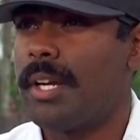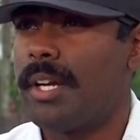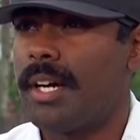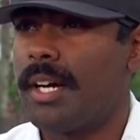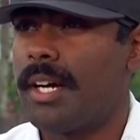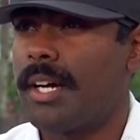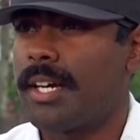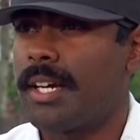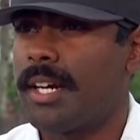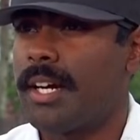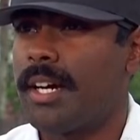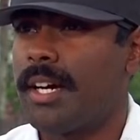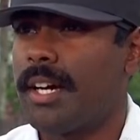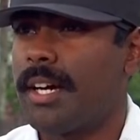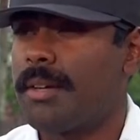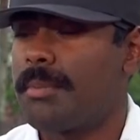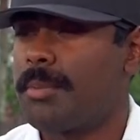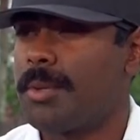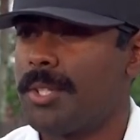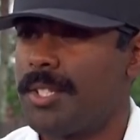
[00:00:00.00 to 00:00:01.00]
but I
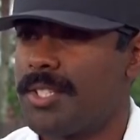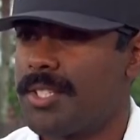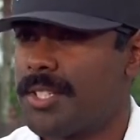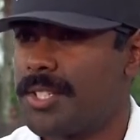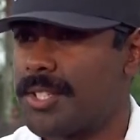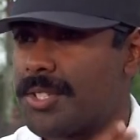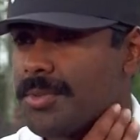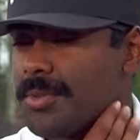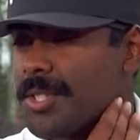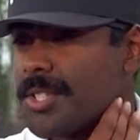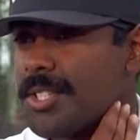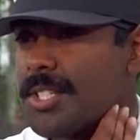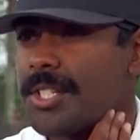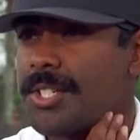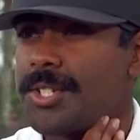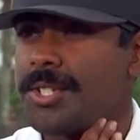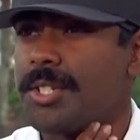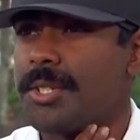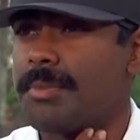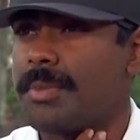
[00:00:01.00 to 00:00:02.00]
had a pretty serious wrist
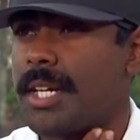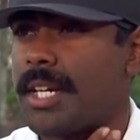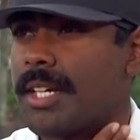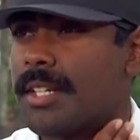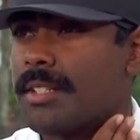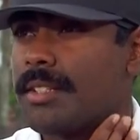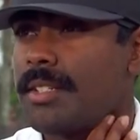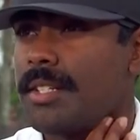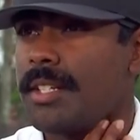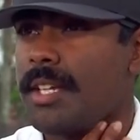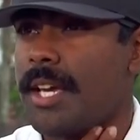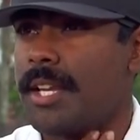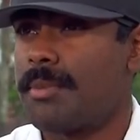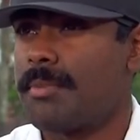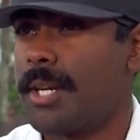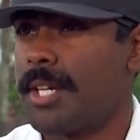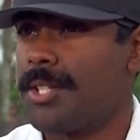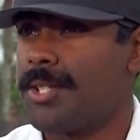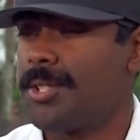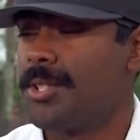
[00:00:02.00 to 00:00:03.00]
injury my end
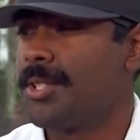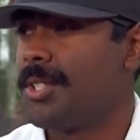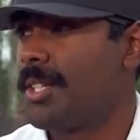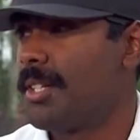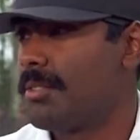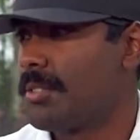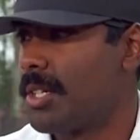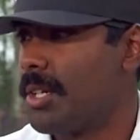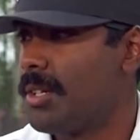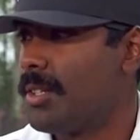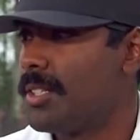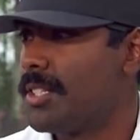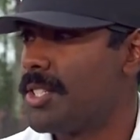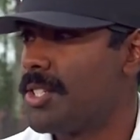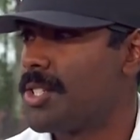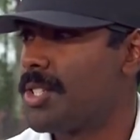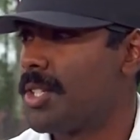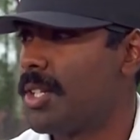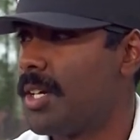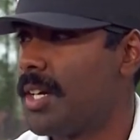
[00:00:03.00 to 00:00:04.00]
of my junior year of
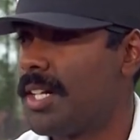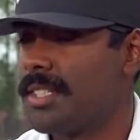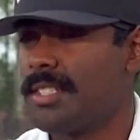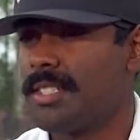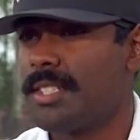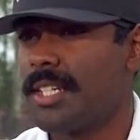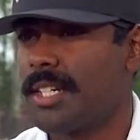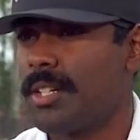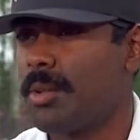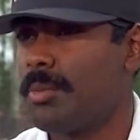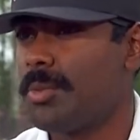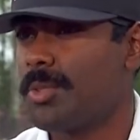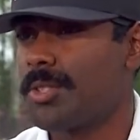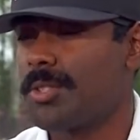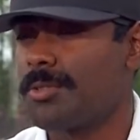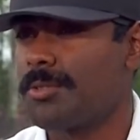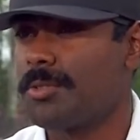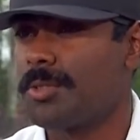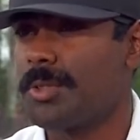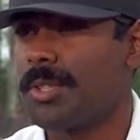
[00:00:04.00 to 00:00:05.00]
college, so I had to take
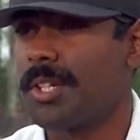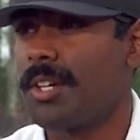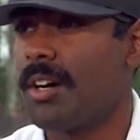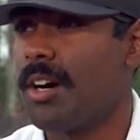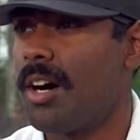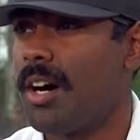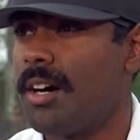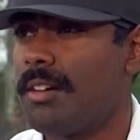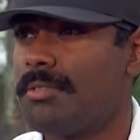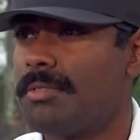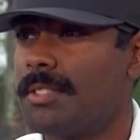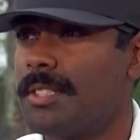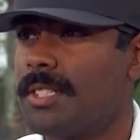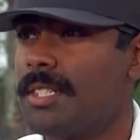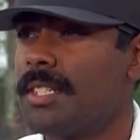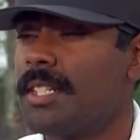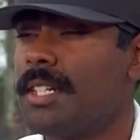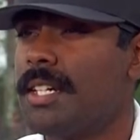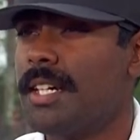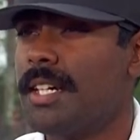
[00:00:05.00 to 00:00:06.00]
almost a full year off, and